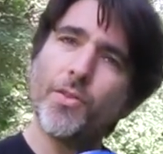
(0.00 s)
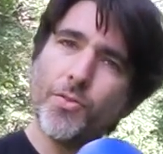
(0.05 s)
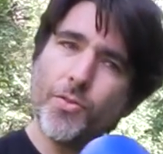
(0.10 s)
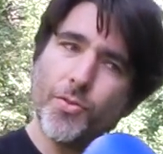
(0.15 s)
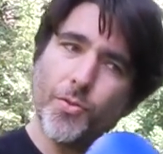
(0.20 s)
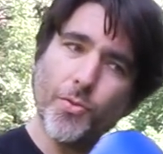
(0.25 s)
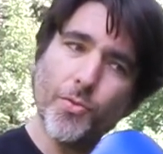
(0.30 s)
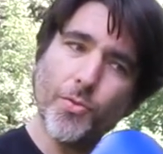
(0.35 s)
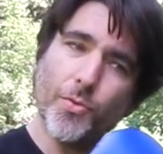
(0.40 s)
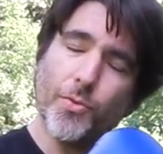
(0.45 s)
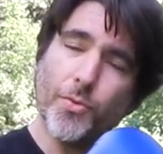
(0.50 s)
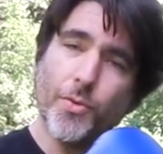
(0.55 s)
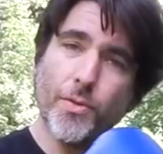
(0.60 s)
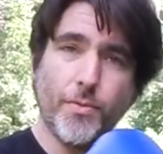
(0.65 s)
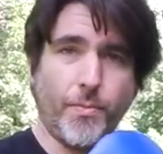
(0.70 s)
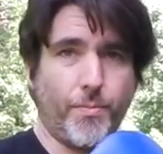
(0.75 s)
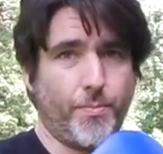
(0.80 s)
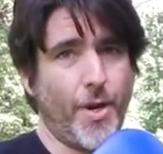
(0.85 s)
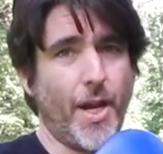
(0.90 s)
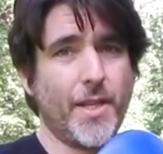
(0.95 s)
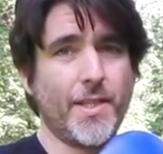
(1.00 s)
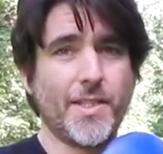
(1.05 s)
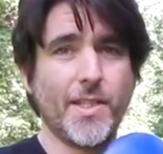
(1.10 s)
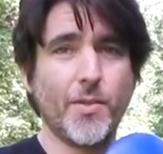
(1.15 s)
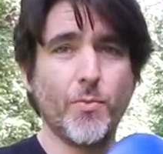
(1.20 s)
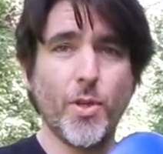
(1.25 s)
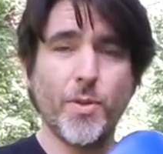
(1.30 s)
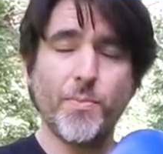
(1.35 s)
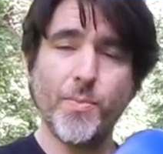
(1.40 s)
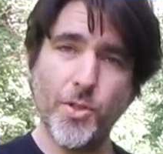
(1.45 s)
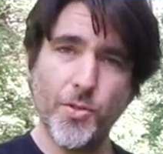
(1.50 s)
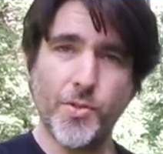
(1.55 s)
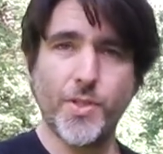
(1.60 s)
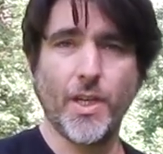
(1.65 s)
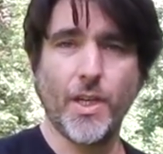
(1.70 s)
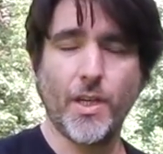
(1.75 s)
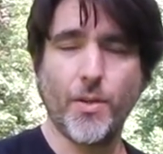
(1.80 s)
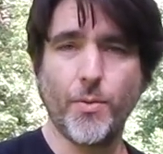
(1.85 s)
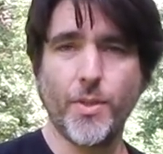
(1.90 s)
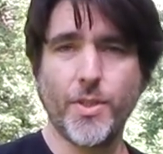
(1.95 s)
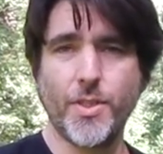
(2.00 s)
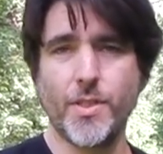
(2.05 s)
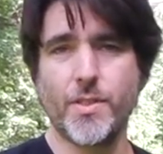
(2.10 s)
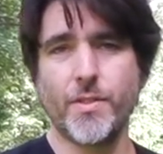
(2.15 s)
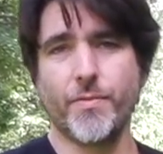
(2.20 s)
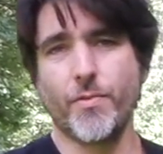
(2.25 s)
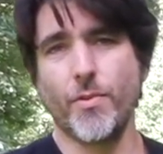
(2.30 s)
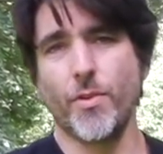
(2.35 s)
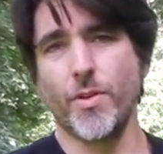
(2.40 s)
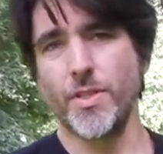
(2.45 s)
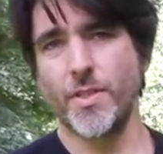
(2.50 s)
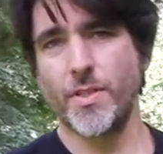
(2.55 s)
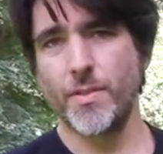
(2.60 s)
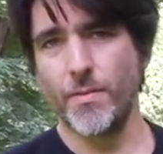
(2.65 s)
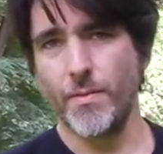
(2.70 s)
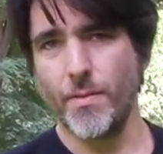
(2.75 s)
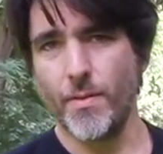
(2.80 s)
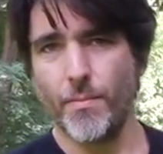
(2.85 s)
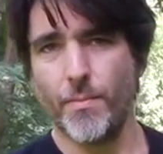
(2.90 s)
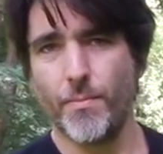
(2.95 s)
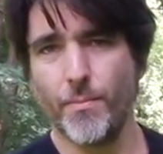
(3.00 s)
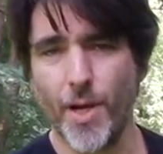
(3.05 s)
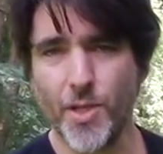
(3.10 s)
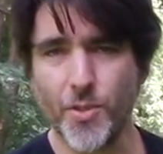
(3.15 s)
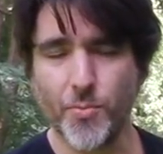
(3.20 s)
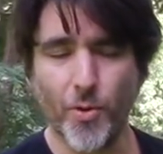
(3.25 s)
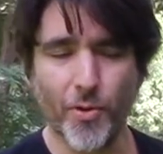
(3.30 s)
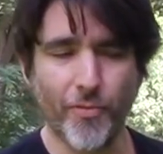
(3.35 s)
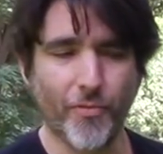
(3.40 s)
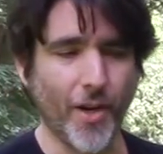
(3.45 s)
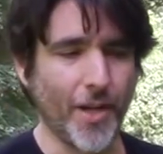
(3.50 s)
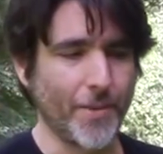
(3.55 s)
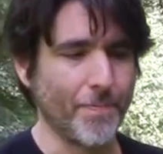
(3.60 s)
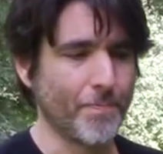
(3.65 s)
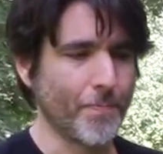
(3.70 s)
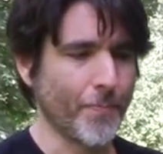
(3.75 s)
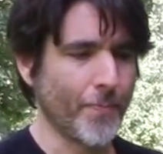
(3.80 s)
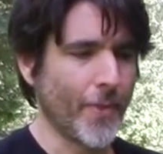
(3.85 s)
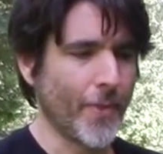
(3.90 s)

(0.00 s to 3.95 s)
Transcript: to practicing with music, which is of course much more fun.